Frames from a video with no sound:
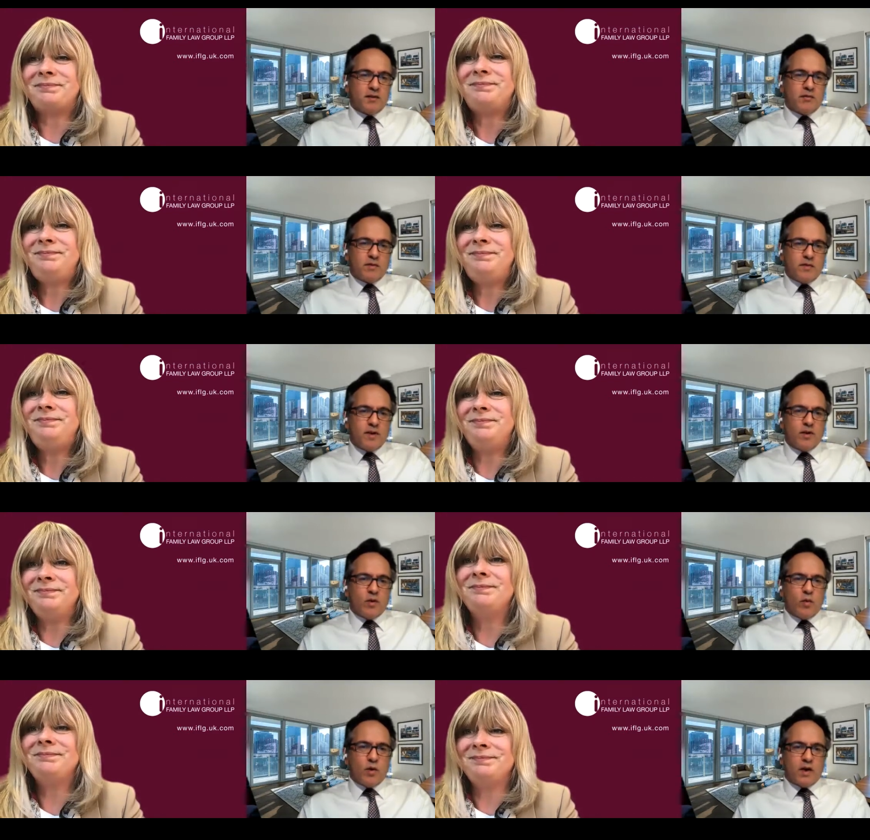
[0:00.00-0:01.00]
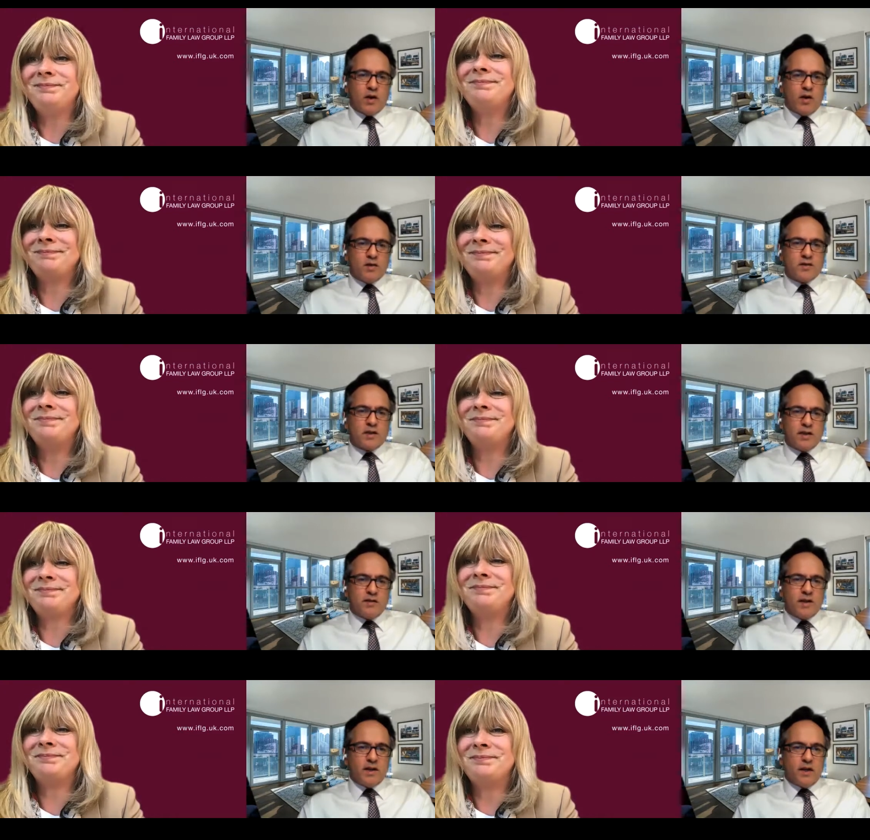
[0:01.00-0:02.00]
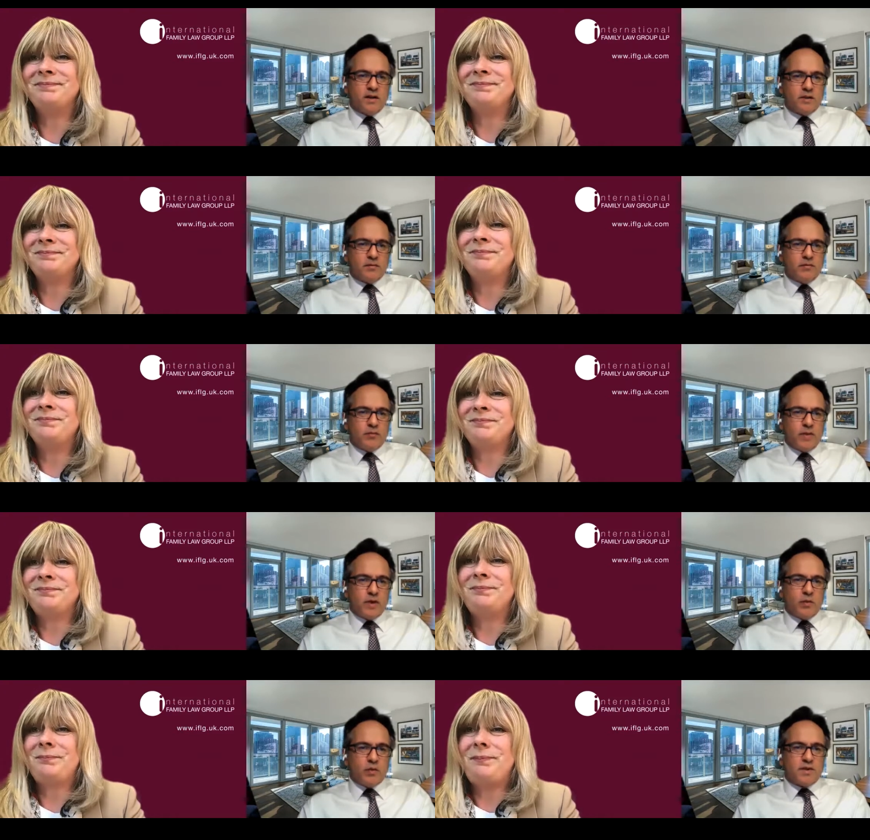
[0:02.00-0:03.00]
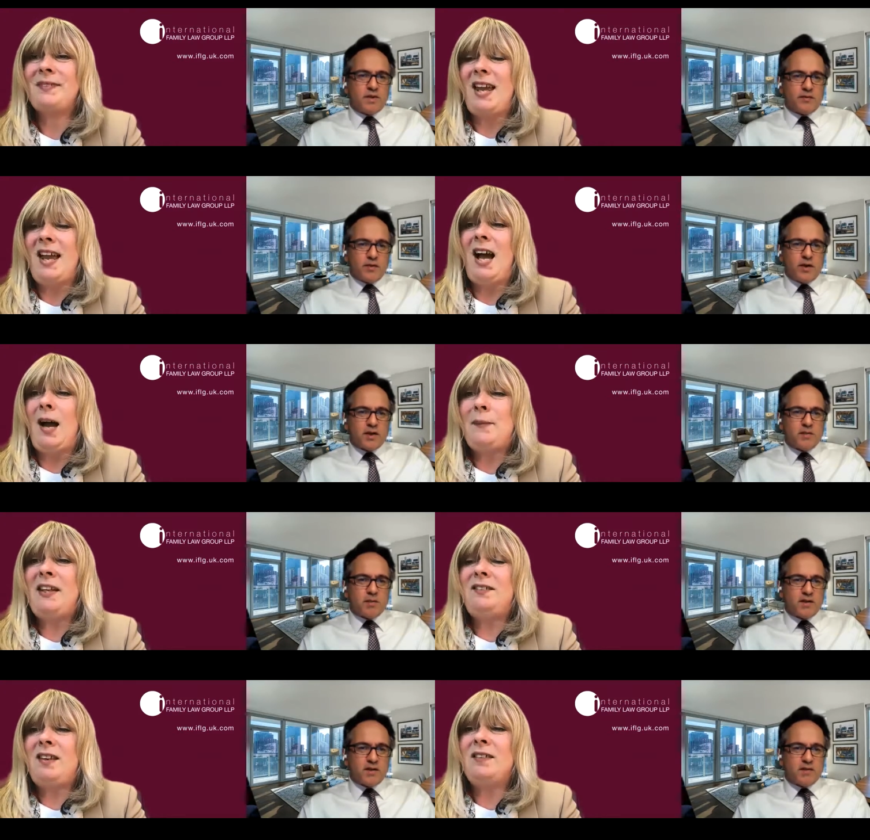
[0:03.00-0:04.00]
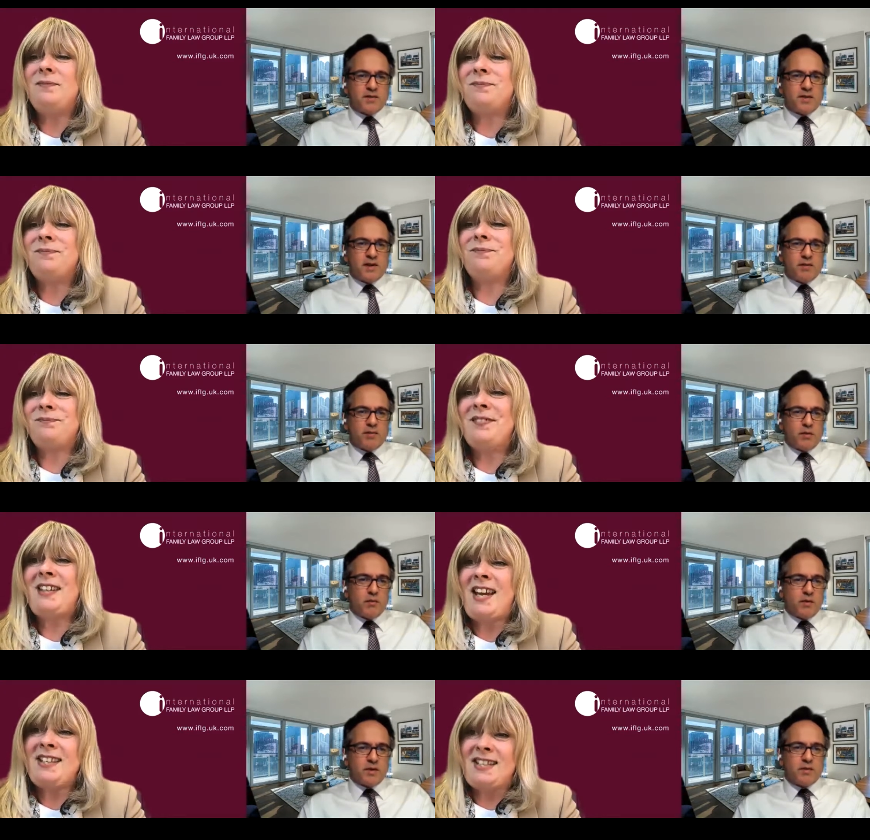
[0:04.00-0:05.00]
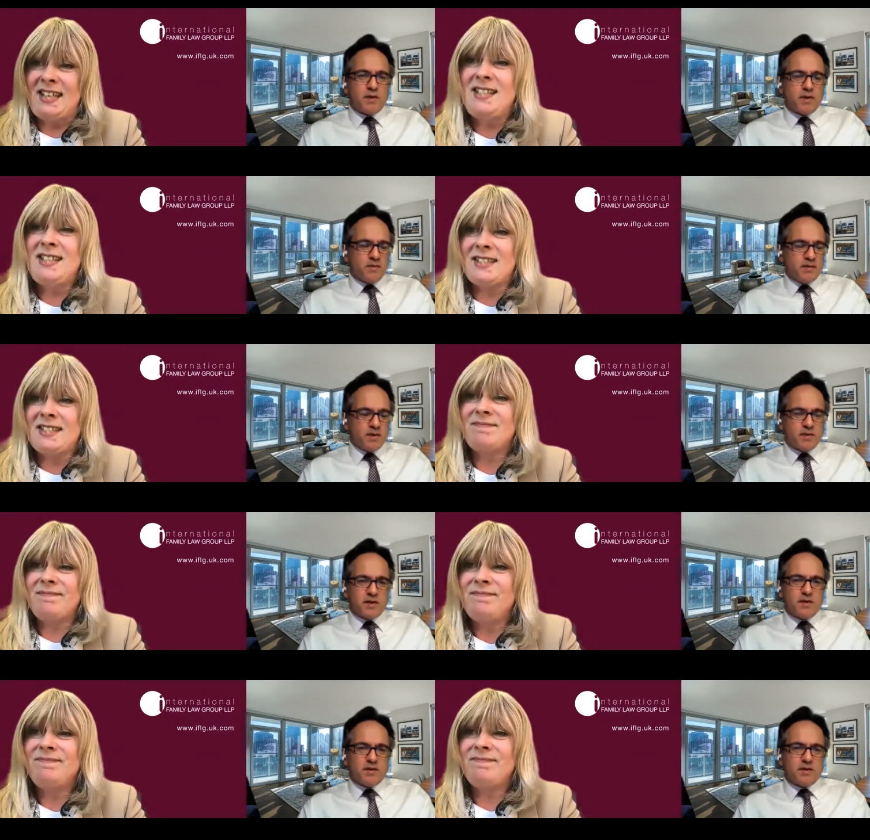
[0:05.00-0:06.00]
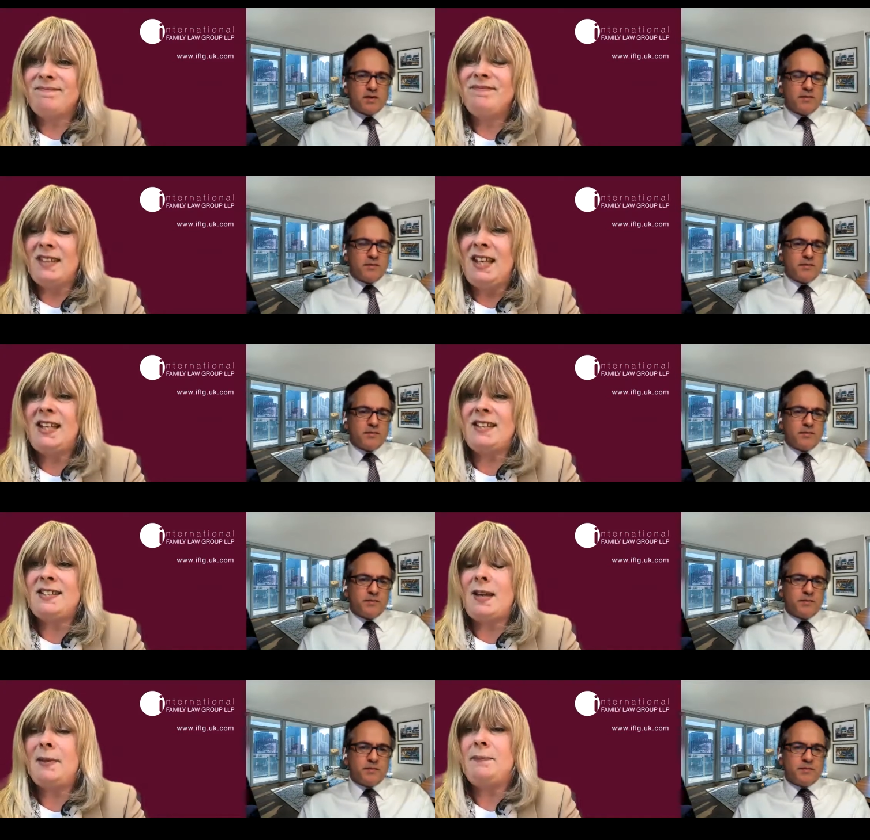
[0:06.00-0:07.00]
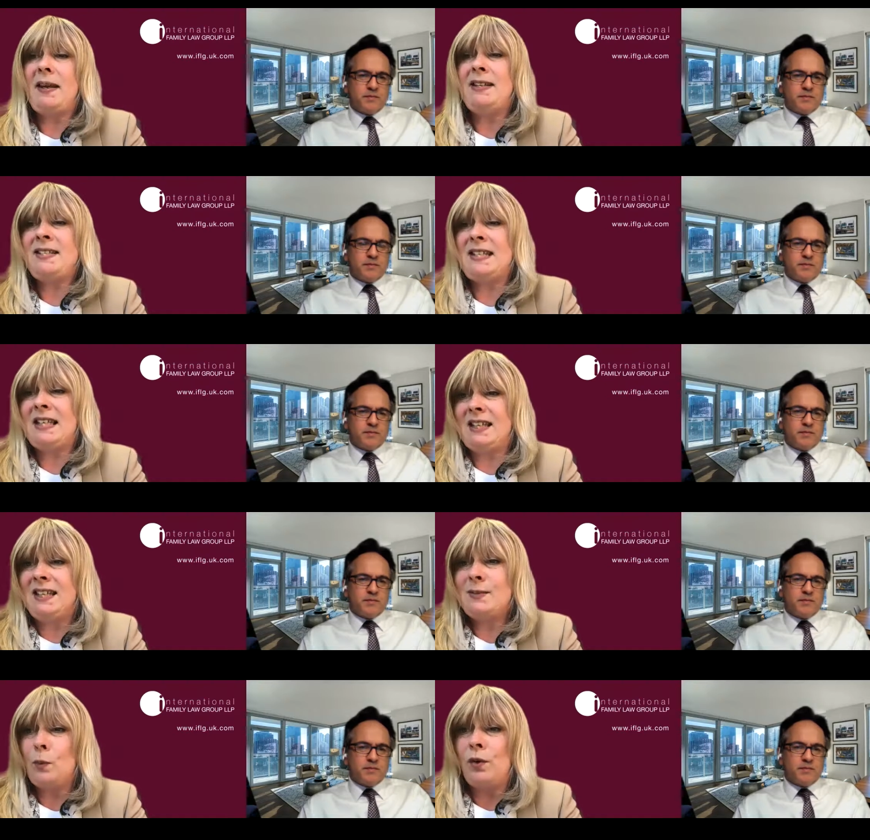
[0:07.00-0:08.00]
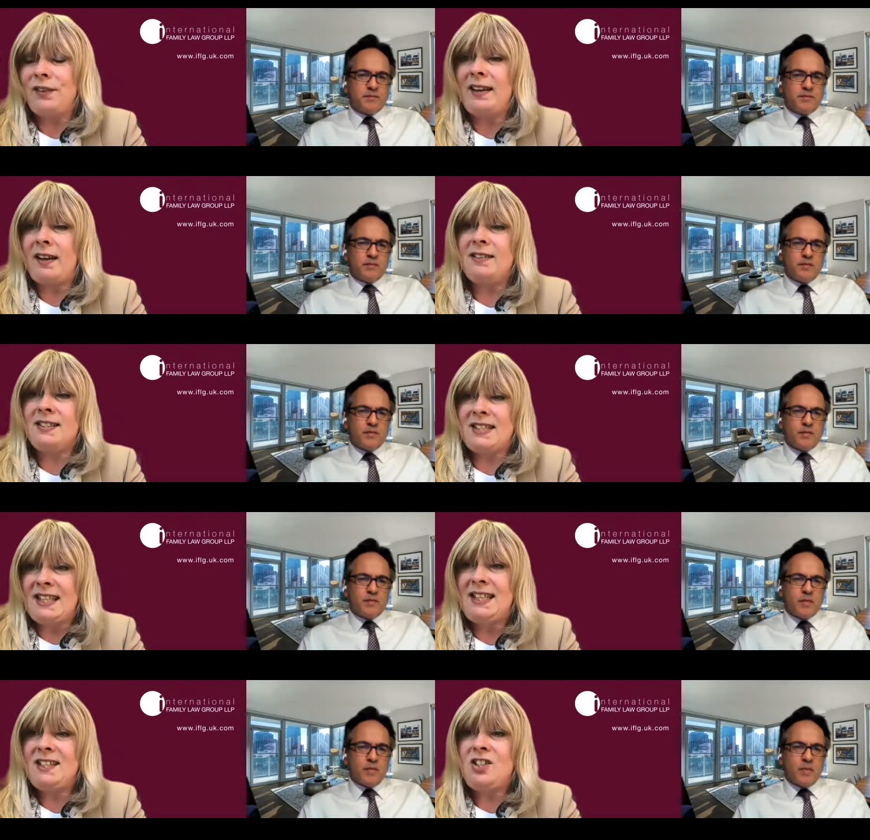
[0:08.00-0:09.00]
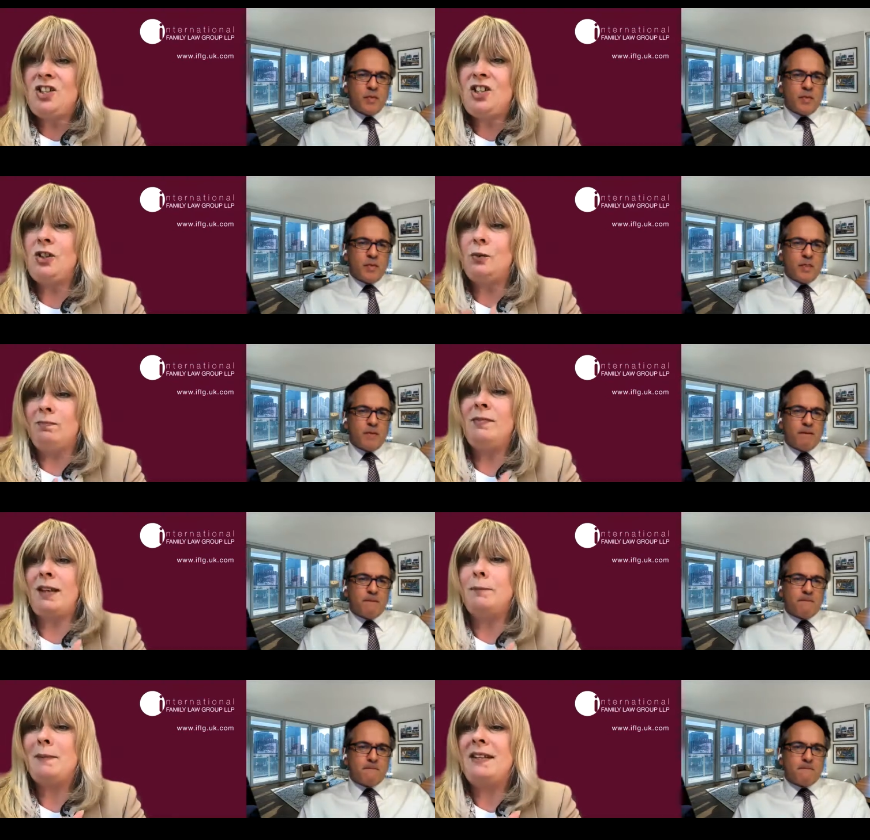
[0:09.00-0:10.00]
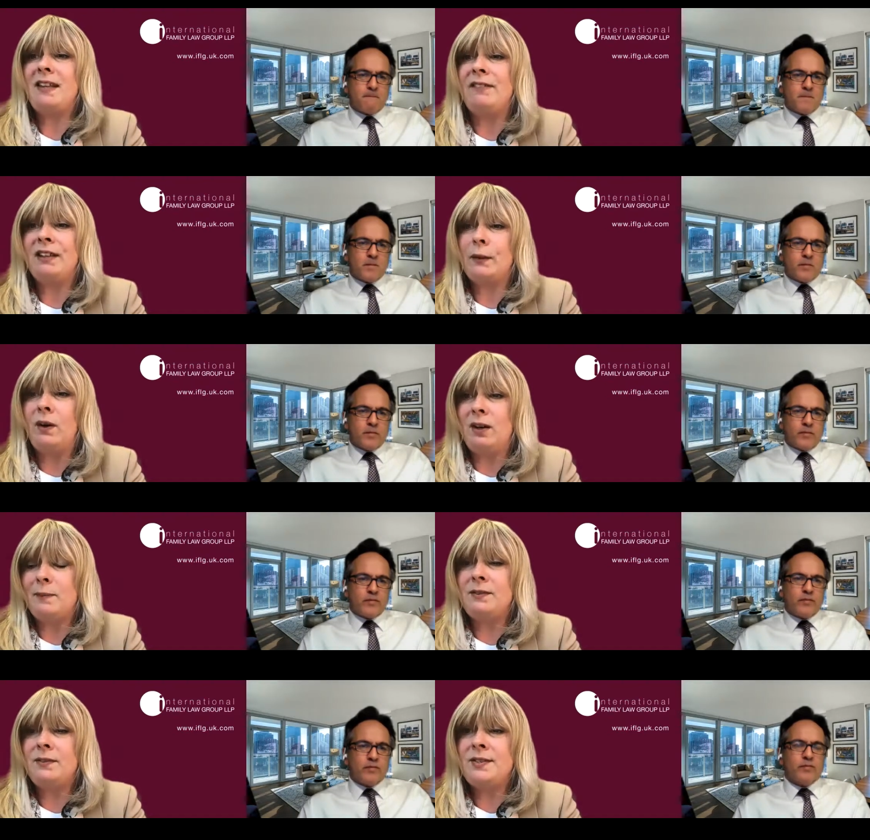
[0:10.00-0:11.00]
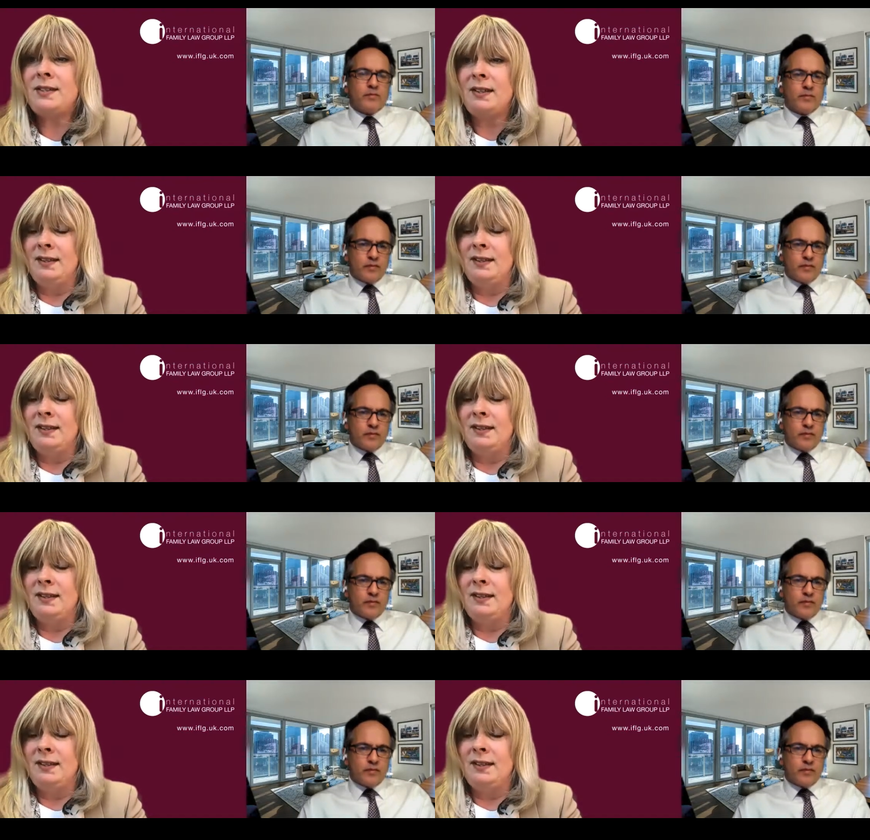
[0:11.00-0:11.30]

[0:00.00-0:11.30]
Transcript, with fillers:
Speaker 1: of living or what it costs to live in London, which is a very expensive I mean, city, probably more yes, expensive than Los
Speaker 2: Angeles. It is. I mean, basically, it's what they're going to need to, you know, meet their requirements.